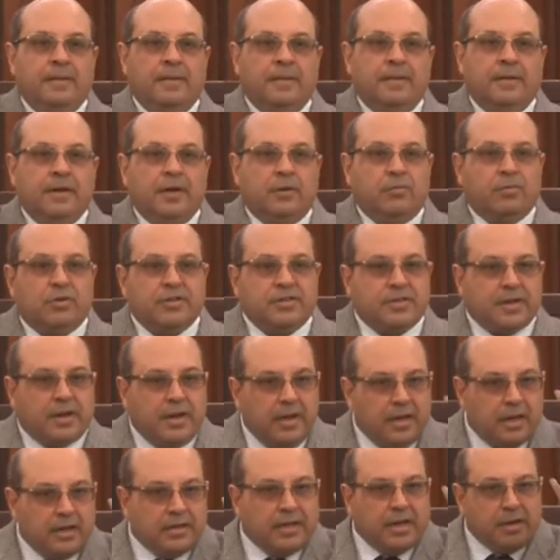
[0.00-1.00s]
it was
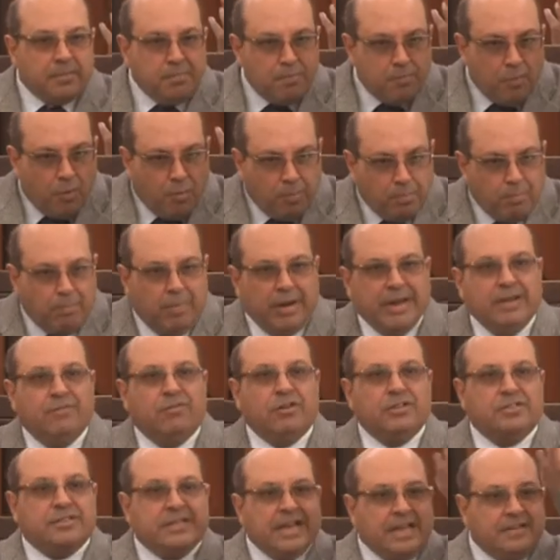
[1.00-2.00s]
clear that Mumbai
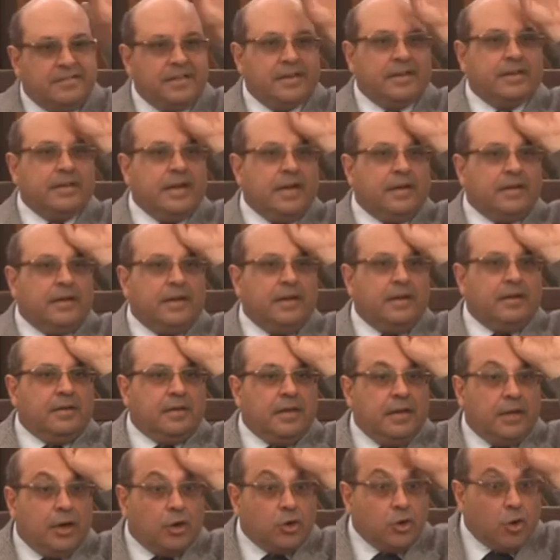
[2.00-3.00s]
was designated
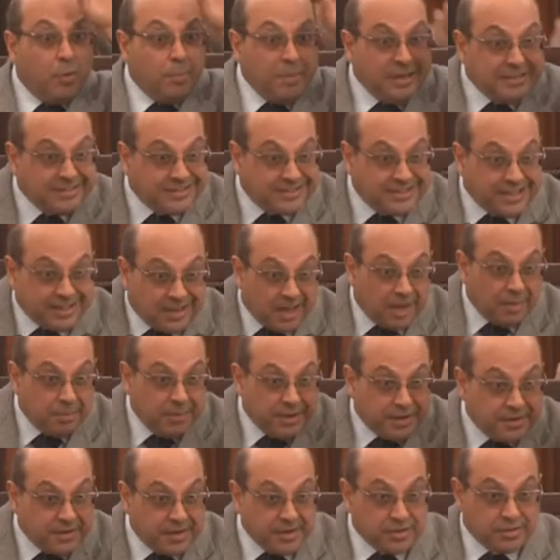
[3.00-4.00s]
in a domestic
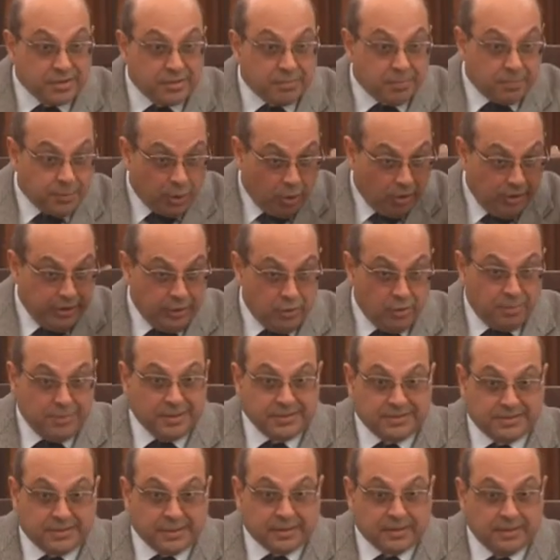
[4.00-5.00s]
arbitration, purely
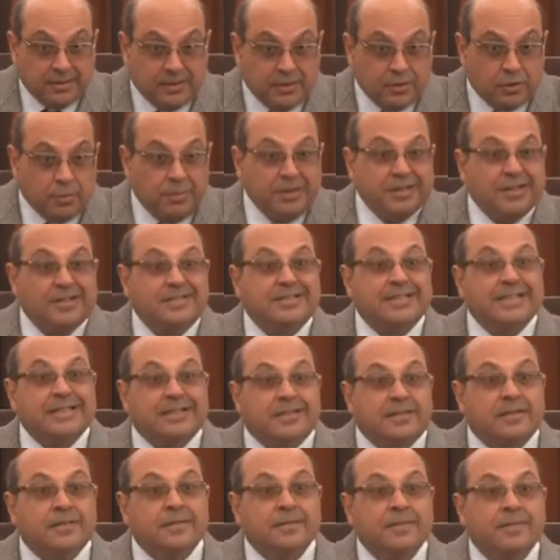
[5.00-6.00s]
domestic, to be the seat
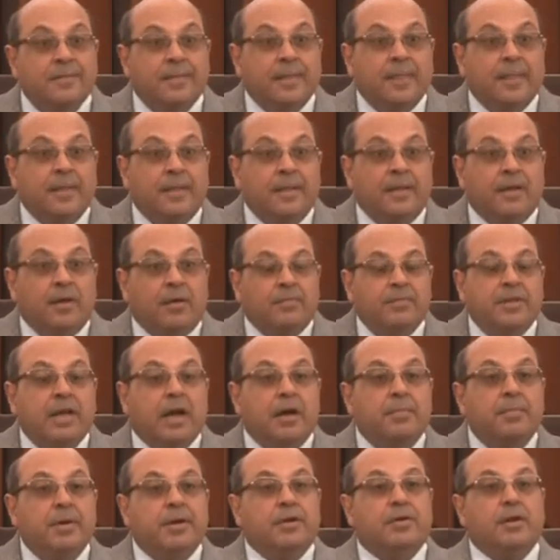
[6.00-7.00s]
of the
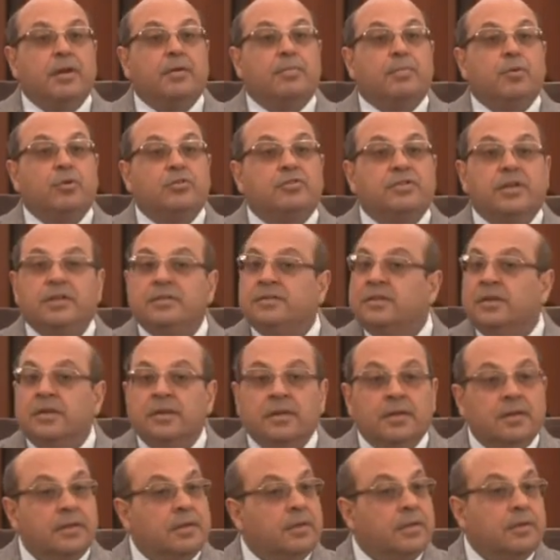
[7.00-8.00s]
arbitral process,
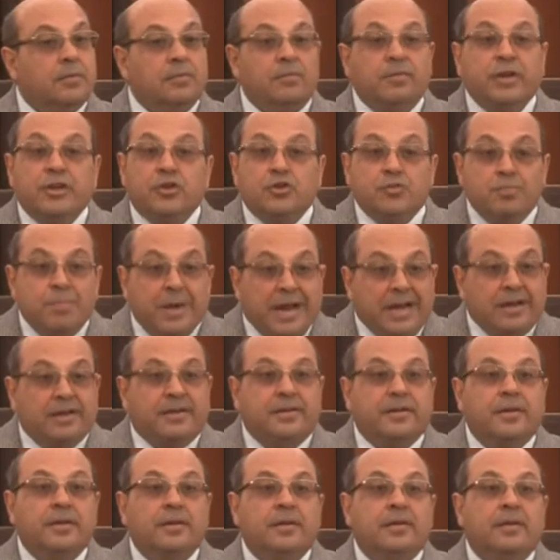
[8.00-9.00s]
which meant
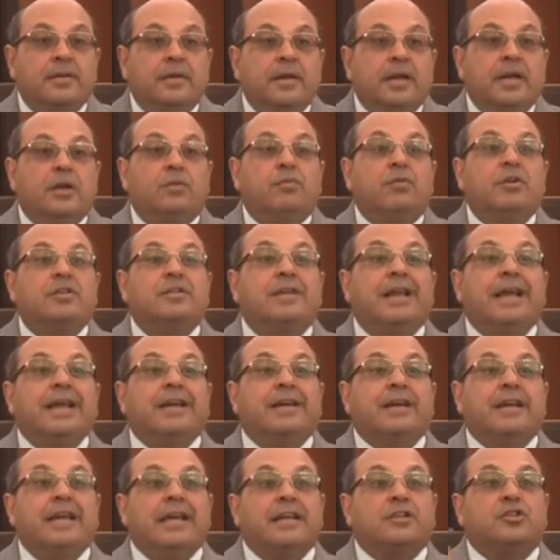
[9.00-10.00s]
it was like
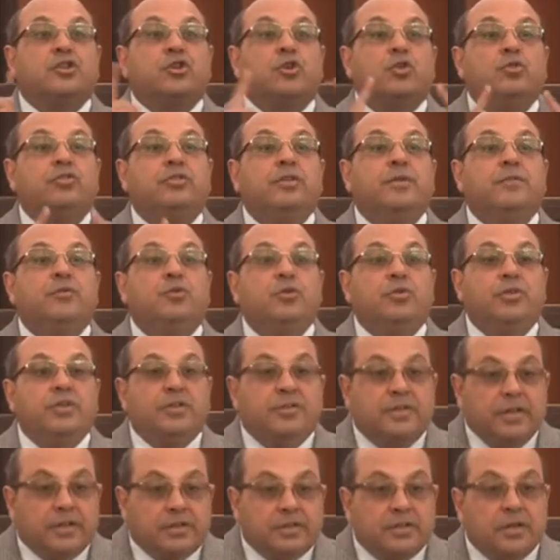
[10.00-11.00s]
an exclusive
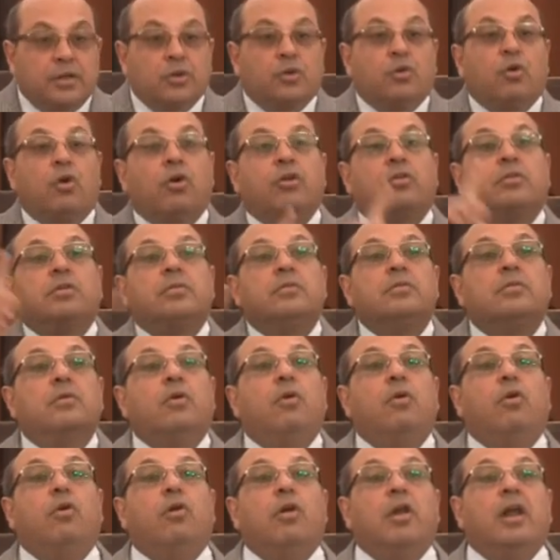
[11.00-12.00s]
jurisdiction court,
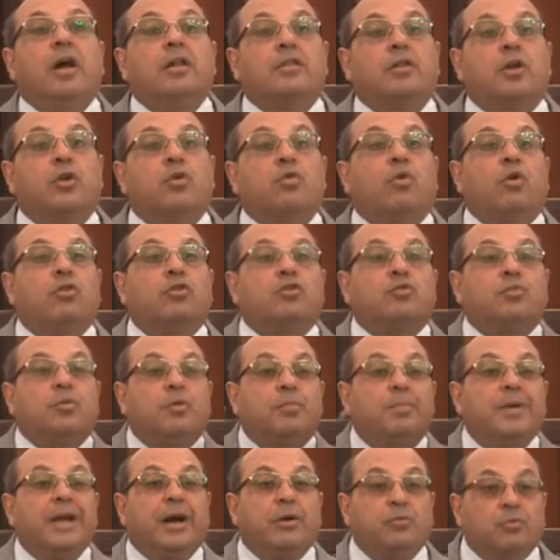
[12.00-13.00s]
all other courts
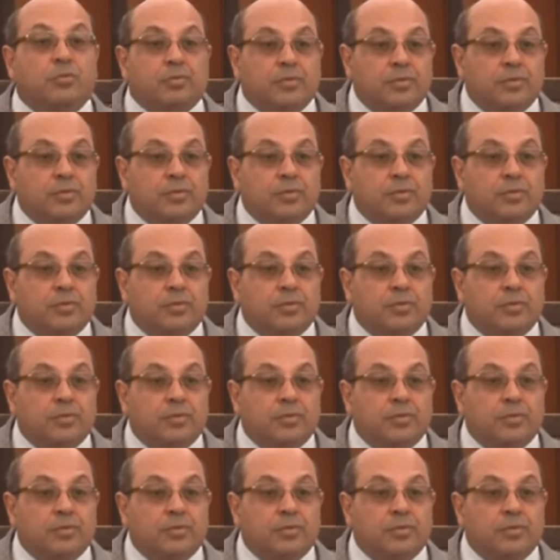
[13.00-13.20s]
would be out.